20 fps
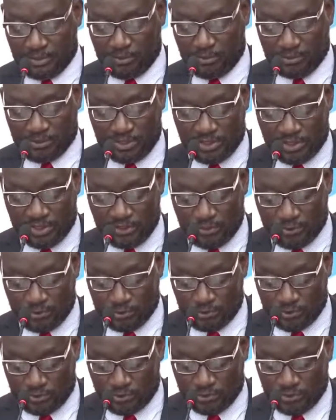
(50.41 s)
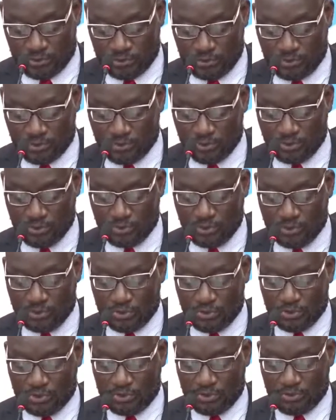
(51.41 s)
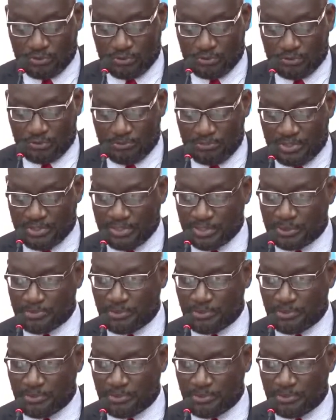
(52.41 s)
continues. Mr.